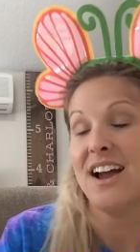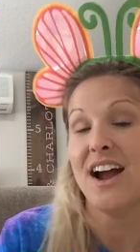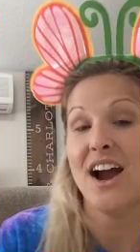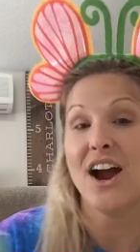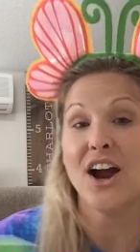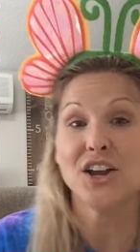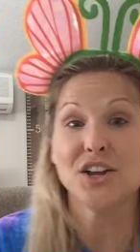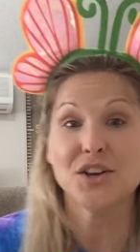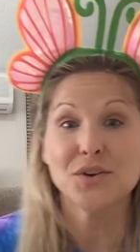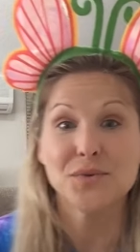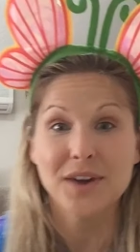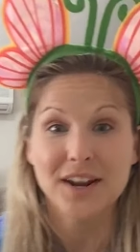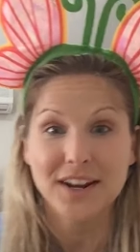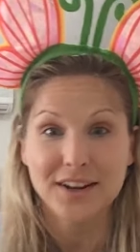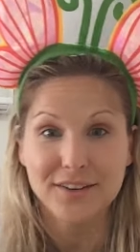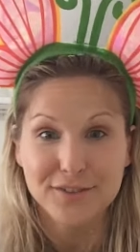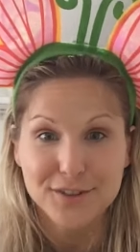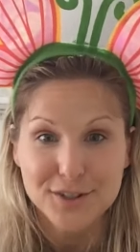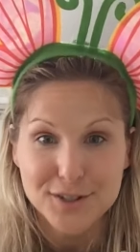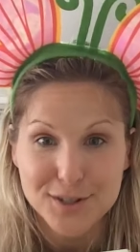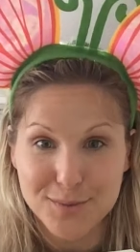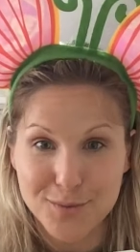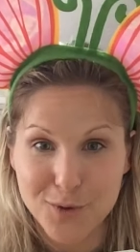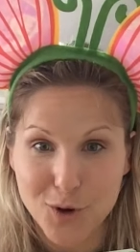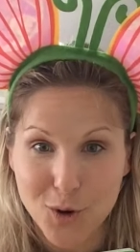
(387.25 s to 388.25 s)
Are you ready for
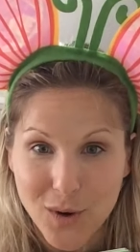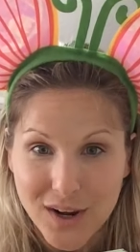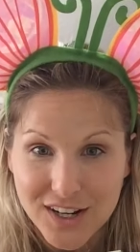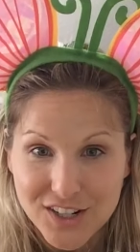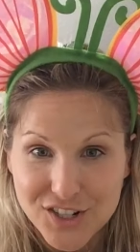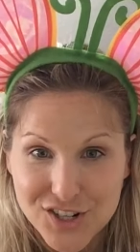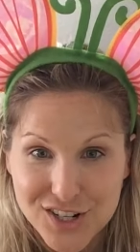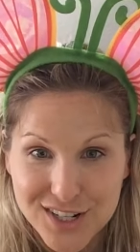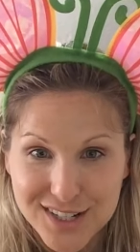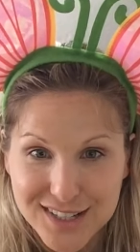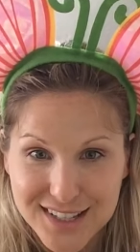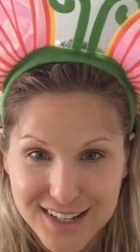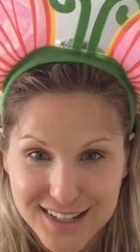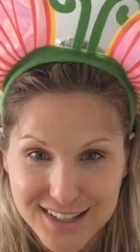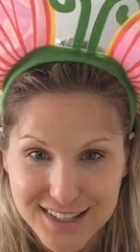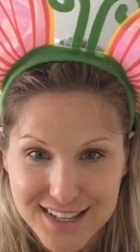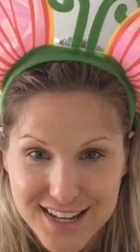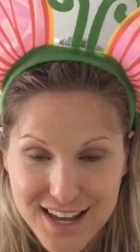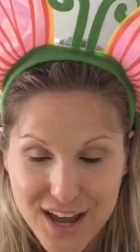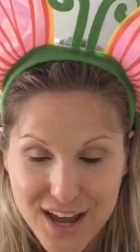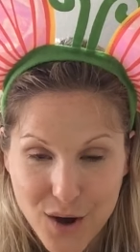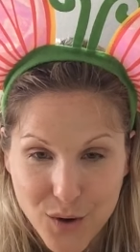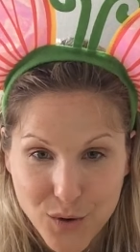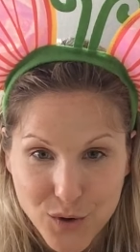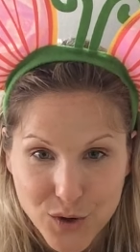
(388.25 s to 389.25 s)
some questions? Let's
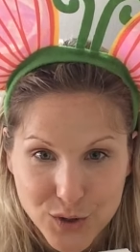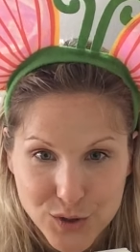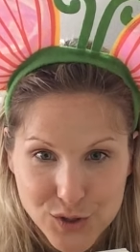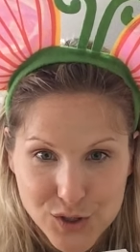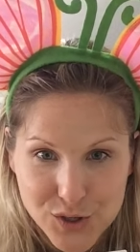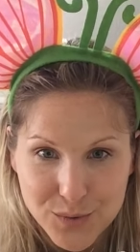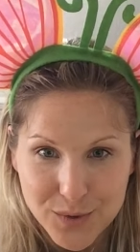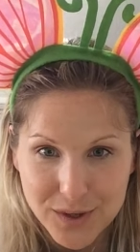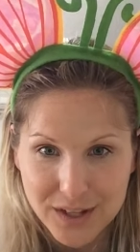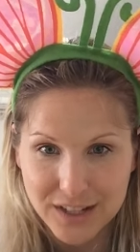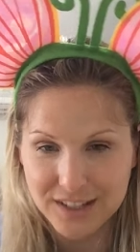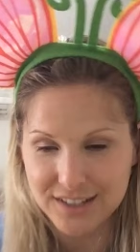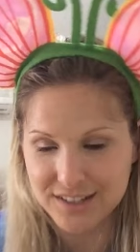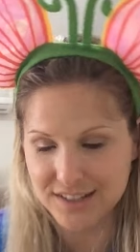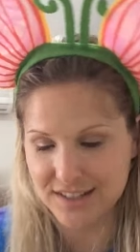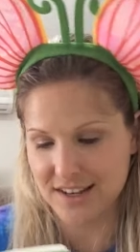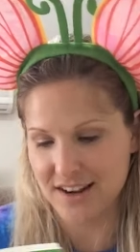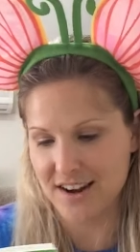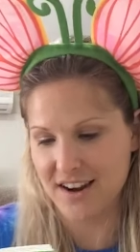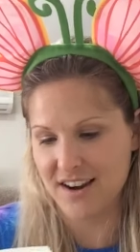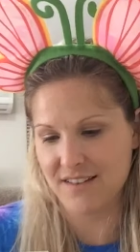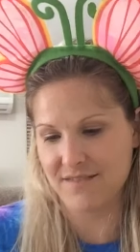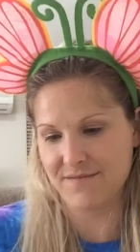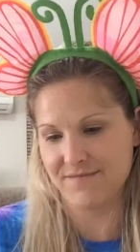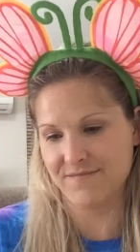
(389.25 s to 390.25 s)
see how good you were
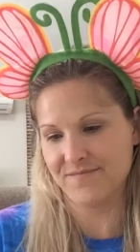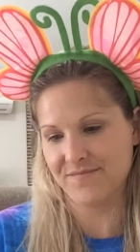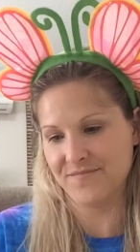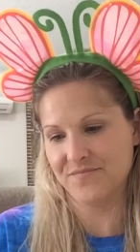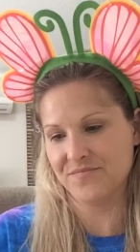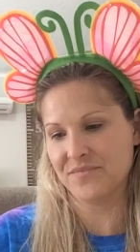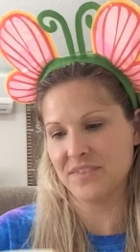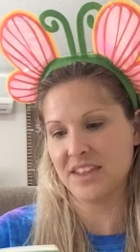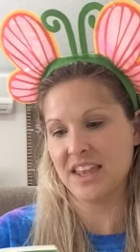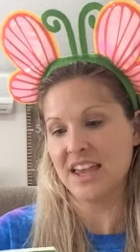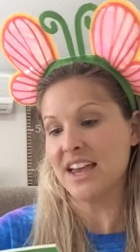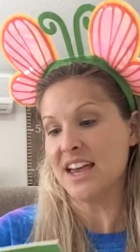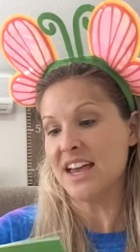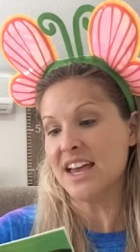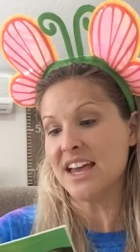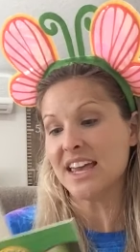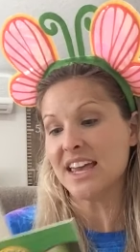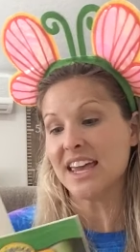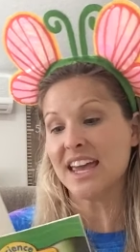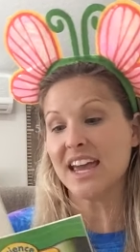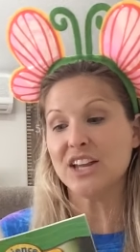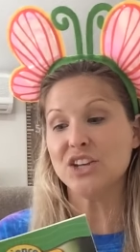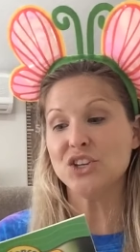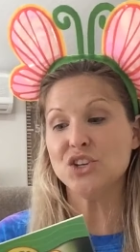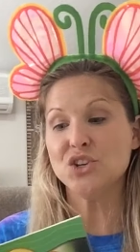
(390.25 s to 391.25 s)
listening.
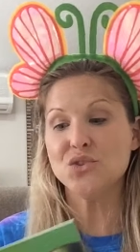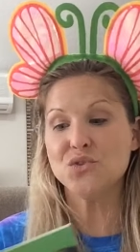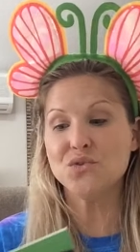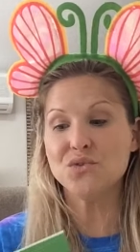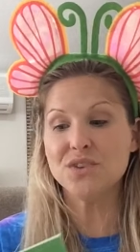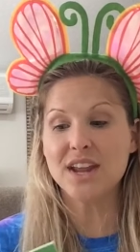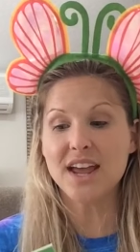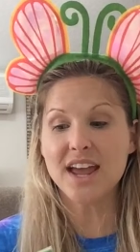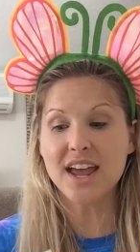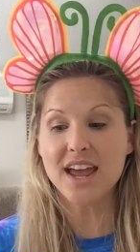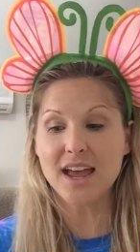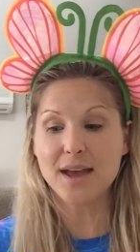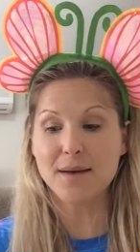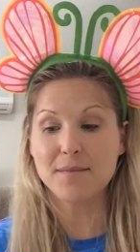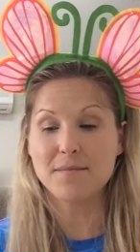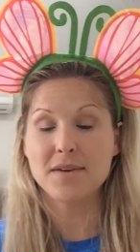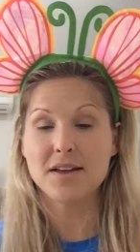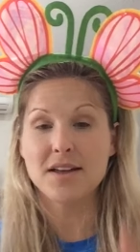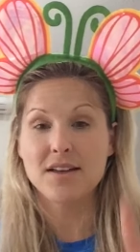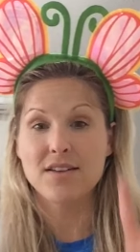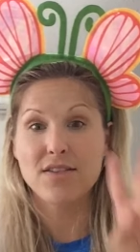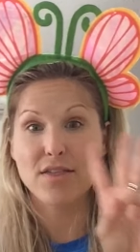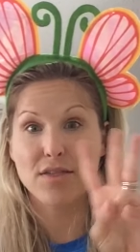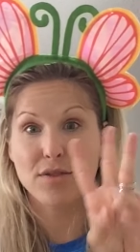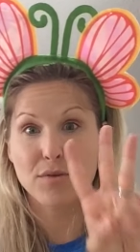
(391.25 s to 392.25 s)
Can you
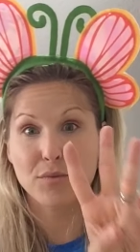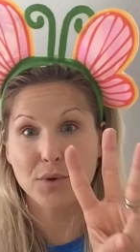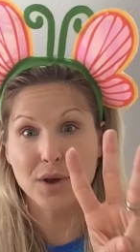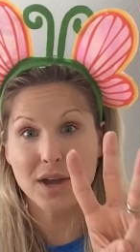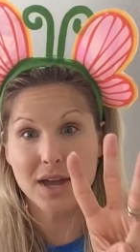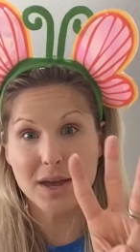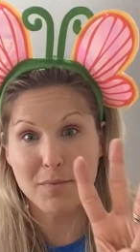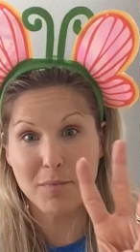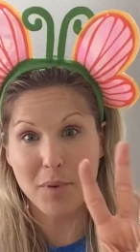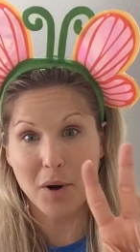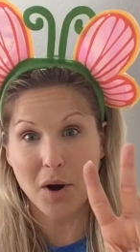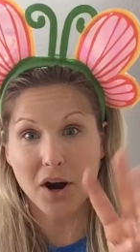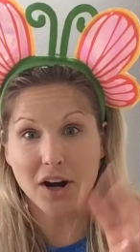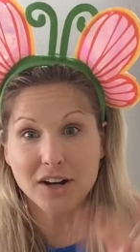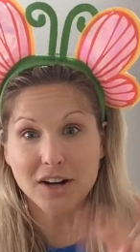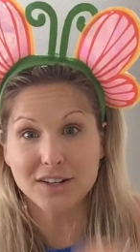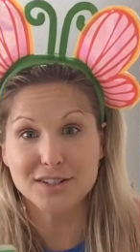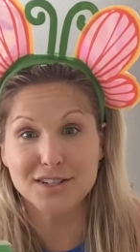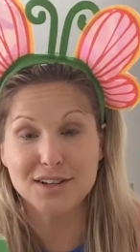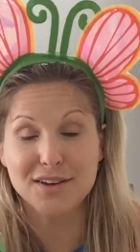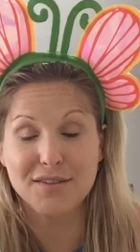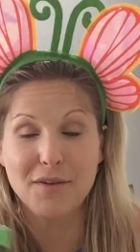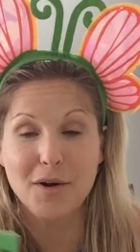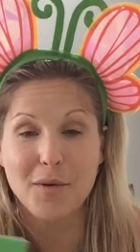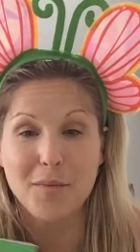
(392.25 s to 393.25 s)
name 3
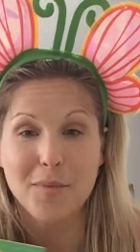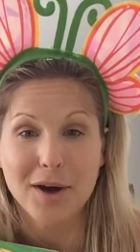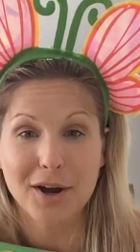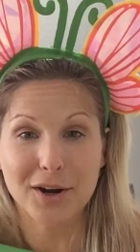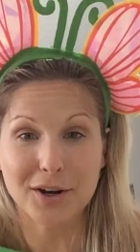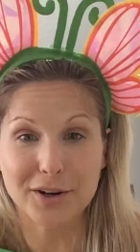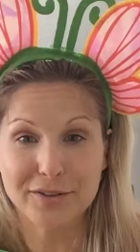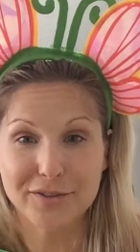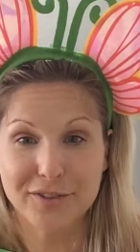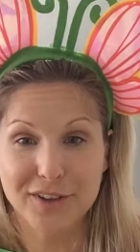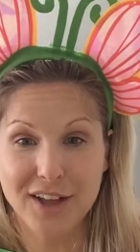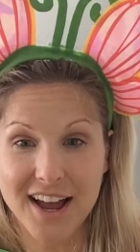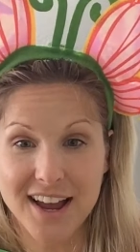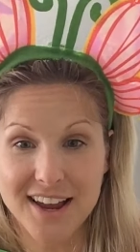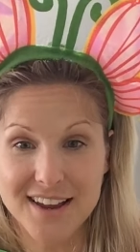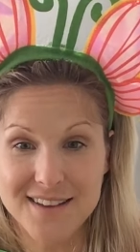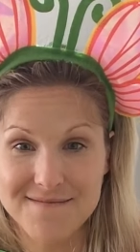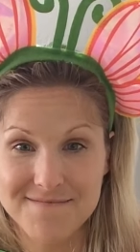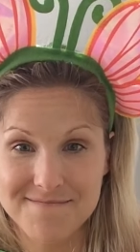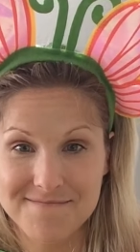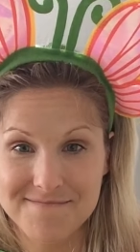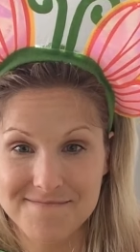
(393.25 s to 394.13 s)
parts of a butterfly?